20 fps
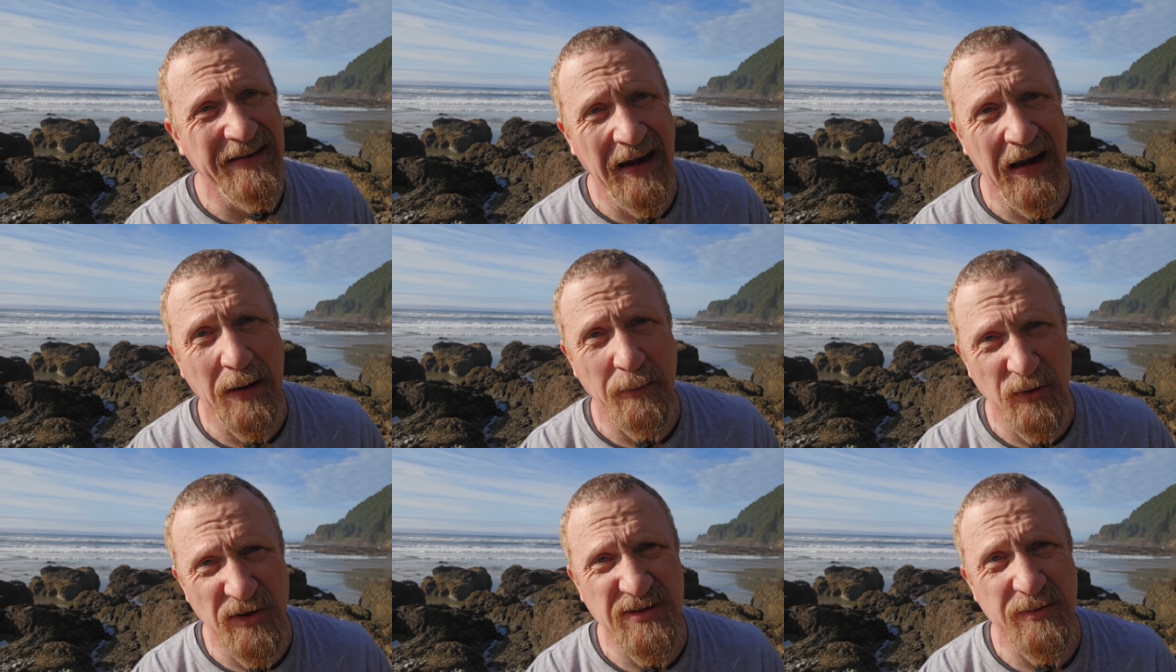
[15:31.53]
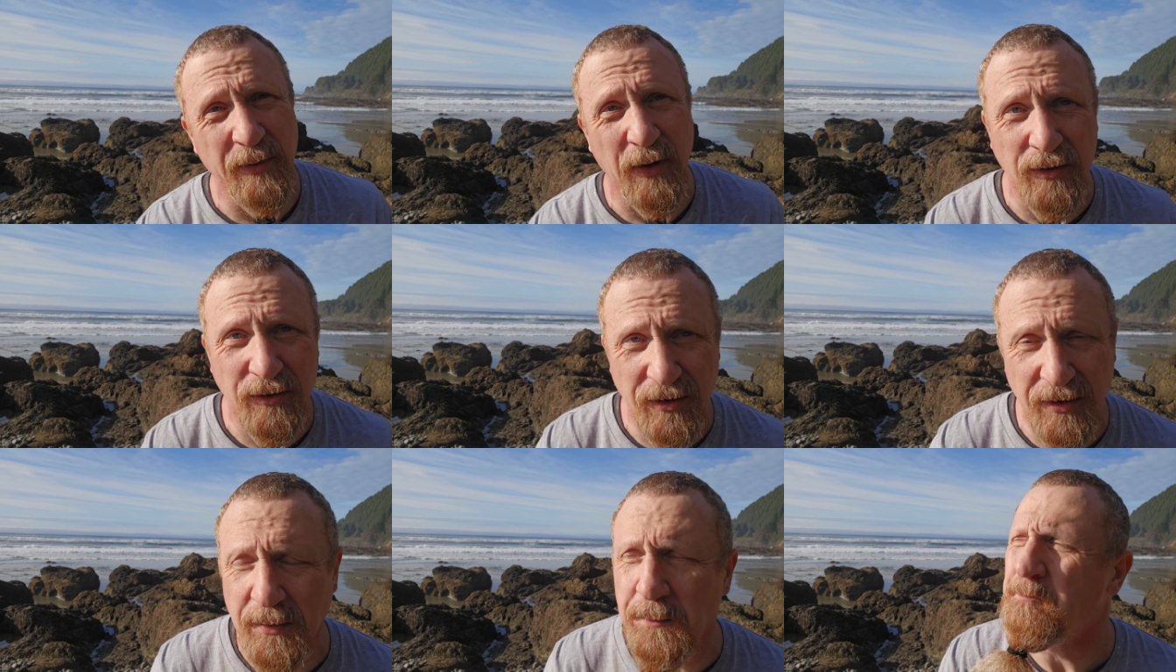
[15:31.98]
damn, you smell
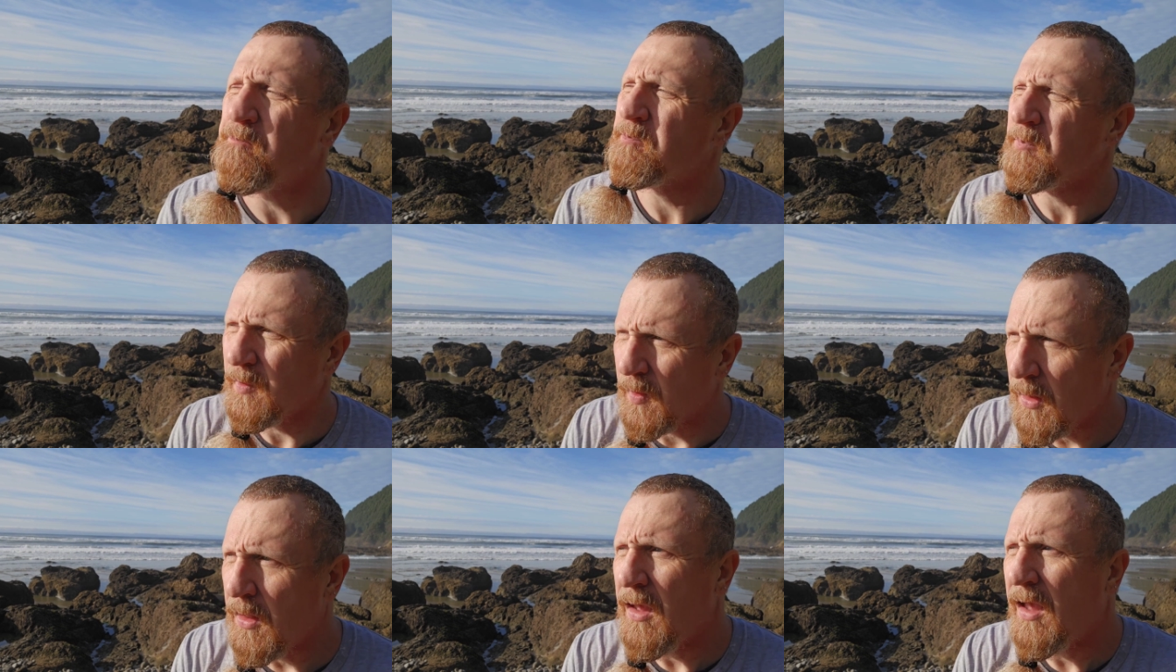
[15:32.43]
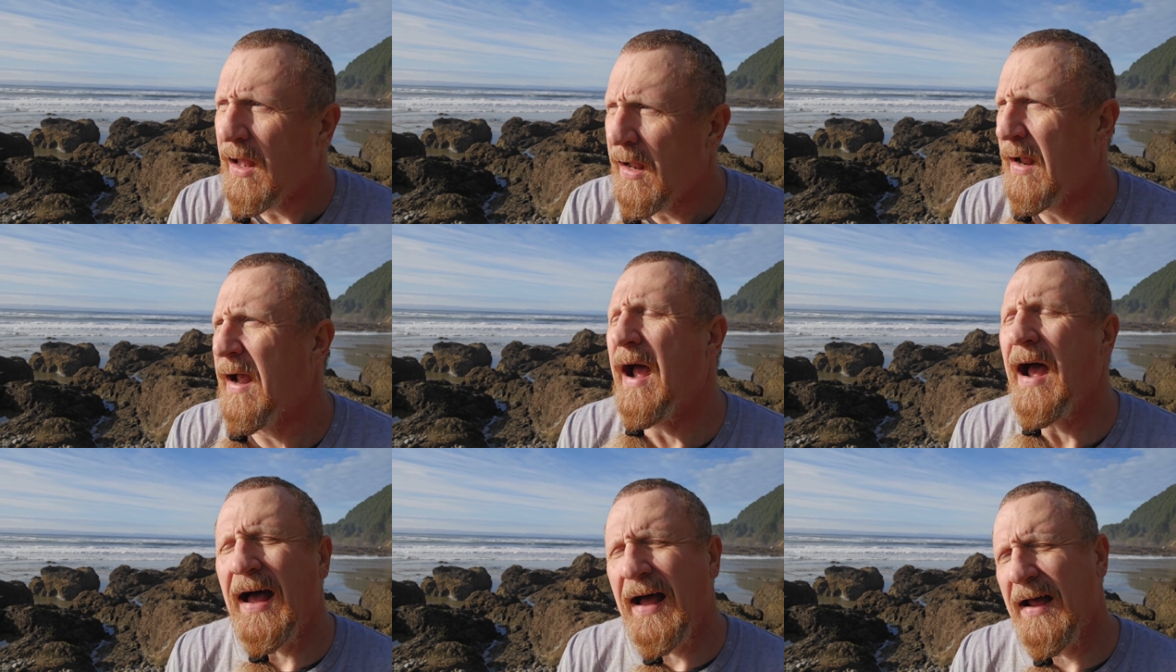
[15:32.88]
good.
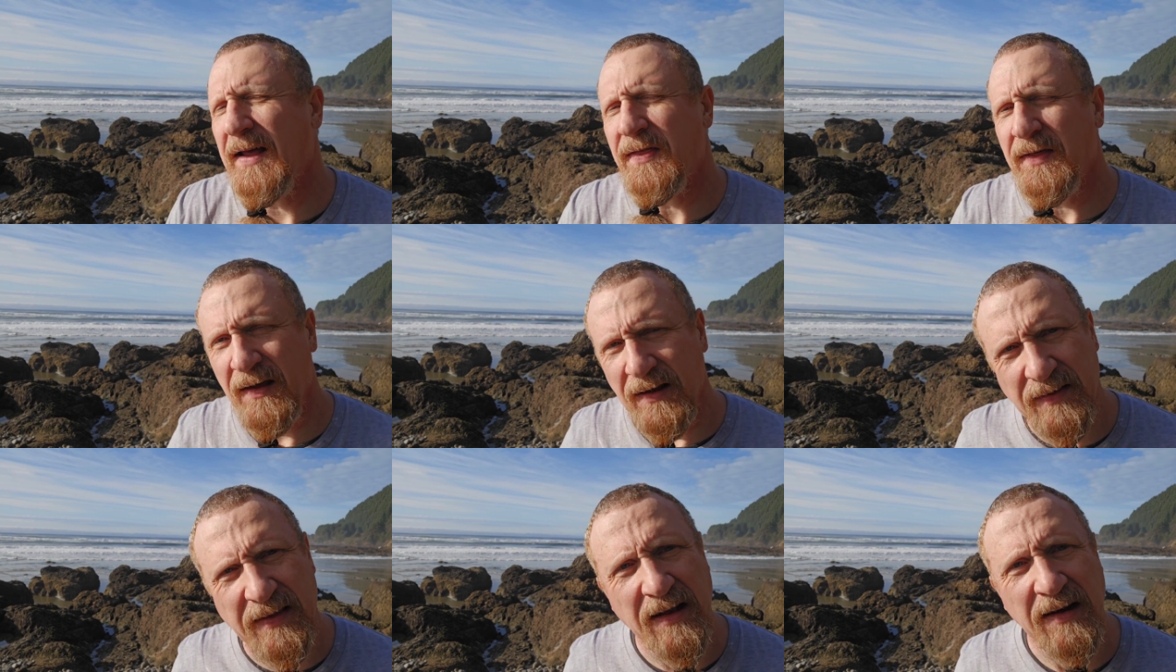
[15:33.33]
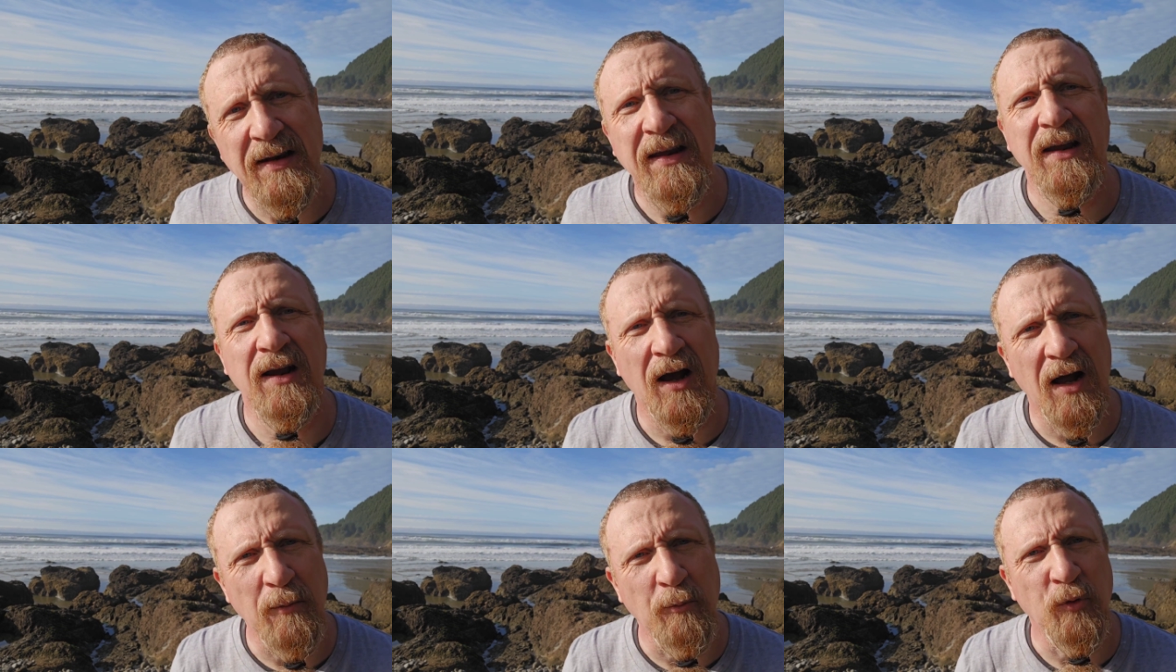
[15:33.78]
I think that
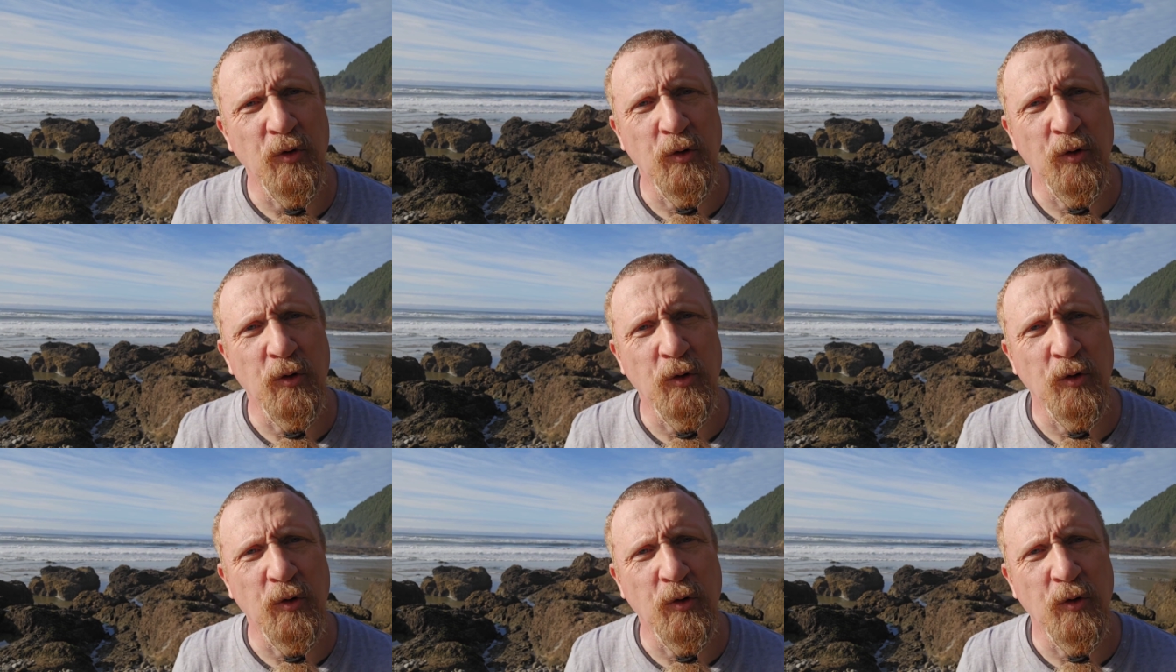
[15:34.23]
Neon